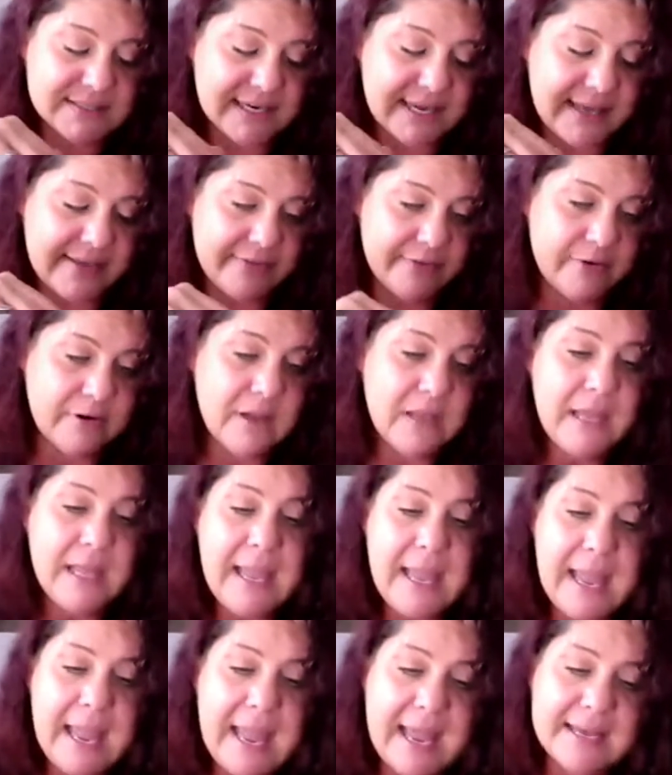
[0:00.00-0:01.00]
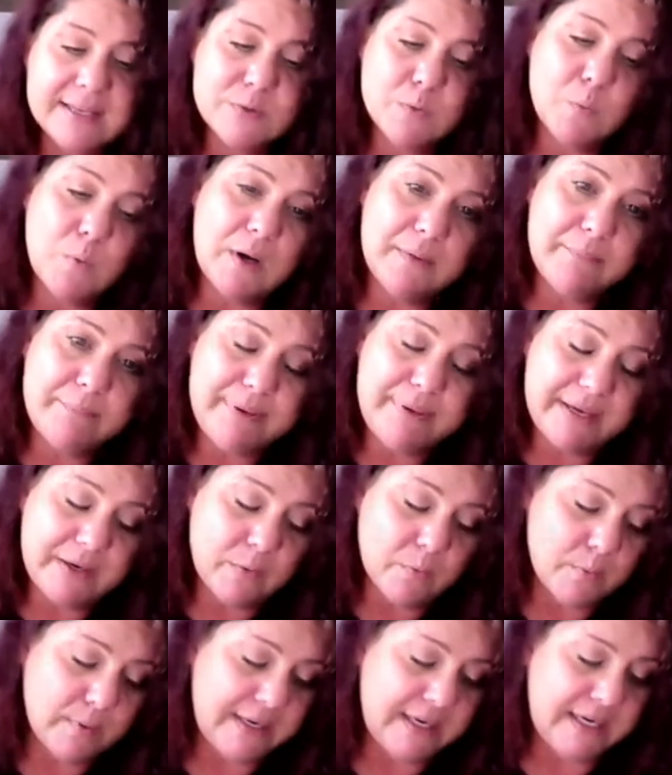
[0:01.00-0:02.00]
together as one big
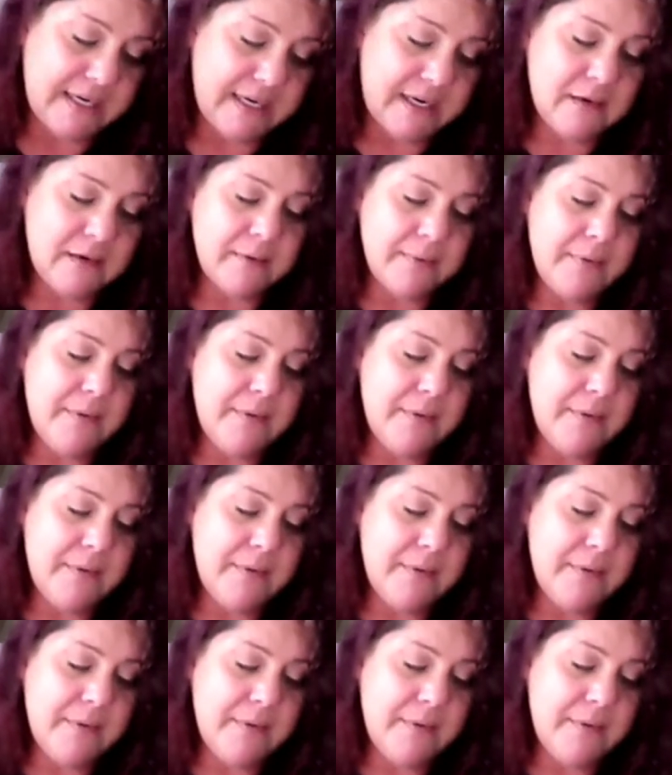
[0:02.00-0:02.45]
reading.